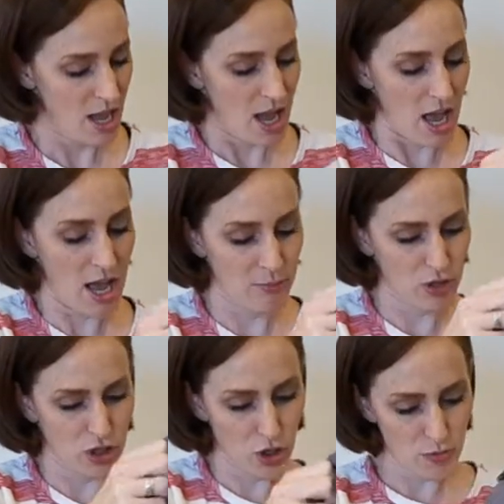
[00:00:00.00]

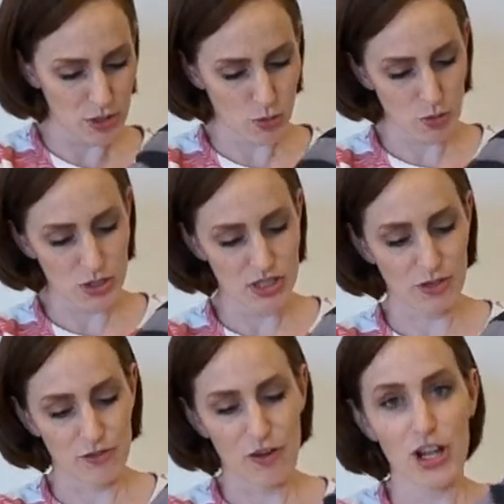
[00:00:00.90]
Going towards
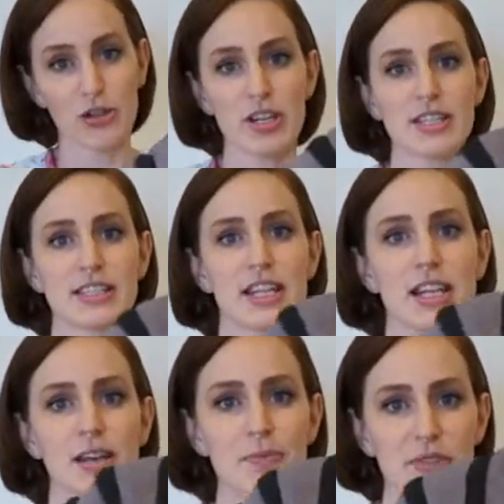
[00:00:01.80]
the front, you can
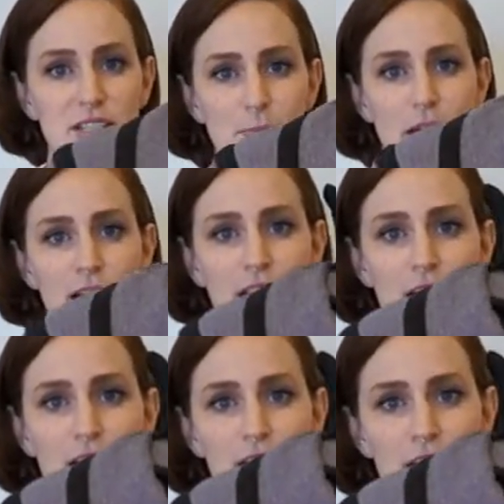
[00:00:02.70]
see this bag
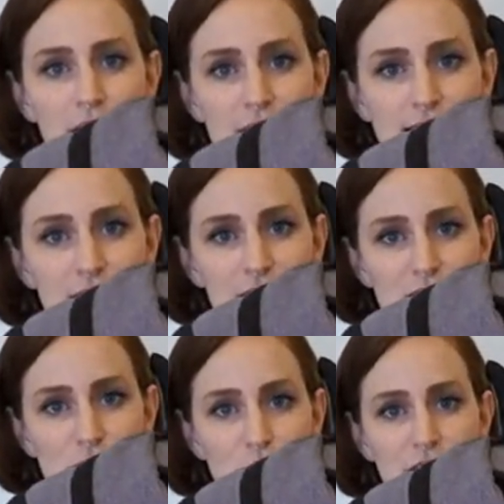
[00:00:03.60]
kind of has a lean
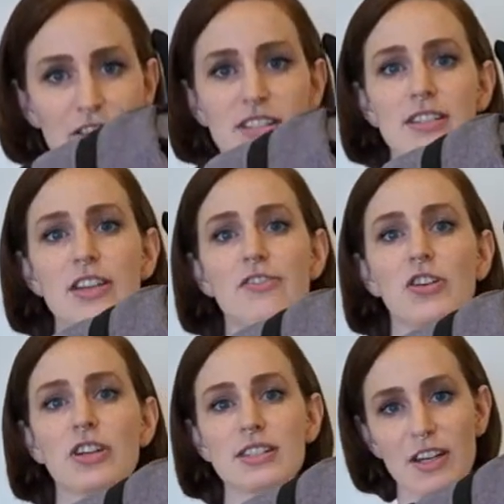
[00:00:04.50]
to it. Now this is a
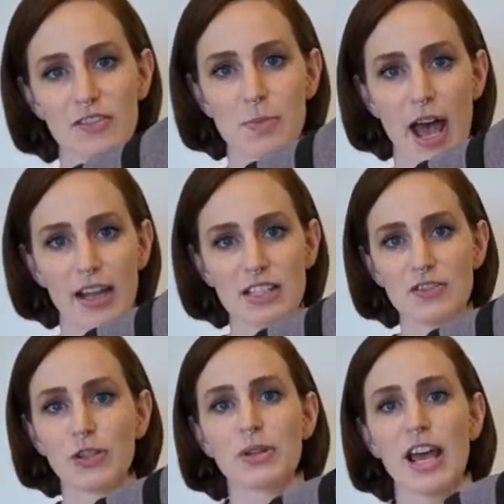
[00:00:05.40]
fully stuffed bag. It's
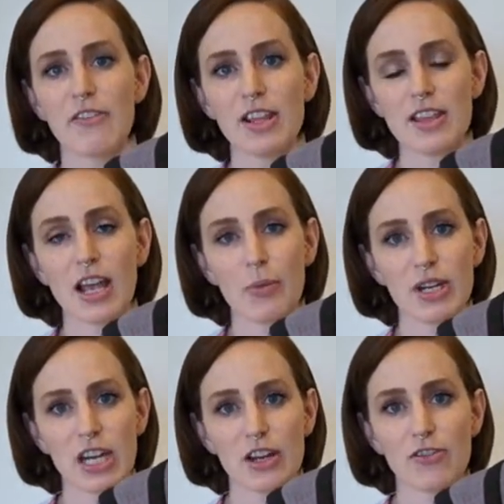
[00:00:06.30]
filled with everything I would
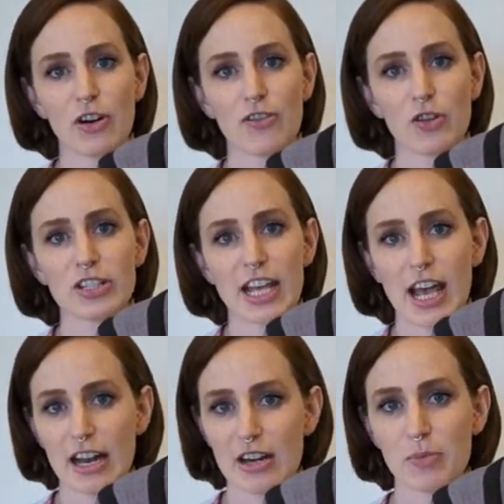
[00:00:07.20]
need for a full day
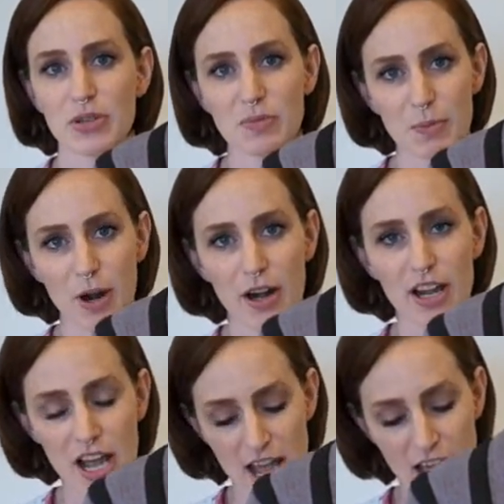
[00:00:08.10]
at an amusement park,
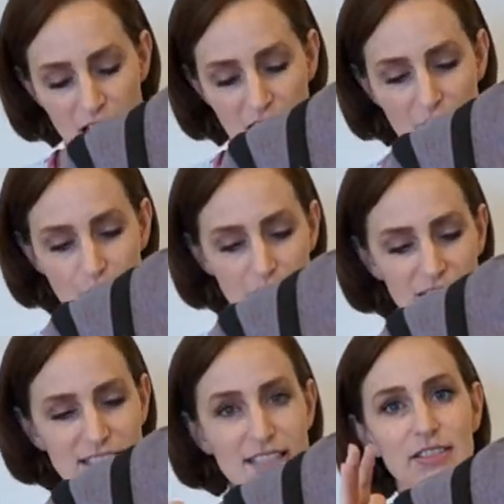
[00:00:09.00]
and
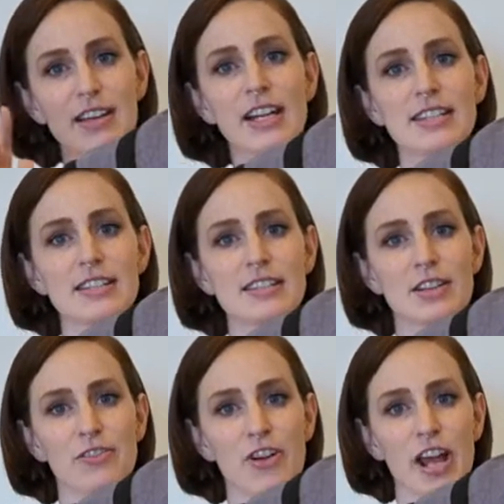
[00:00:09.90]
it still kind of sits to the
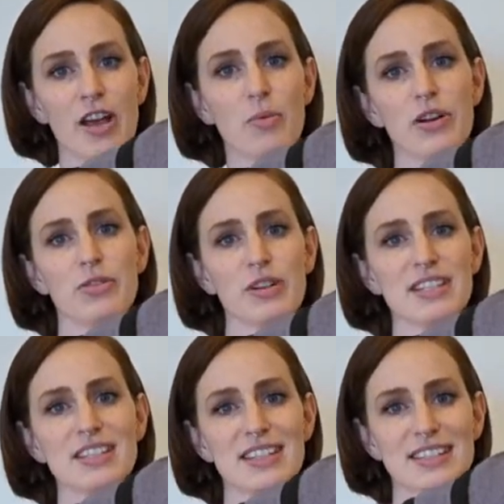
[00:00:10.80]
front. And one of the
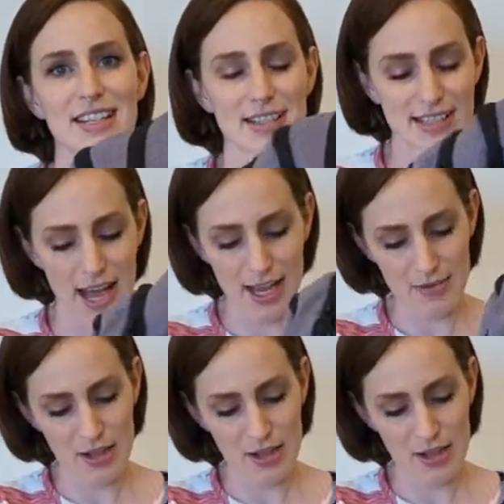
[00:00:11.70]
reasons it does that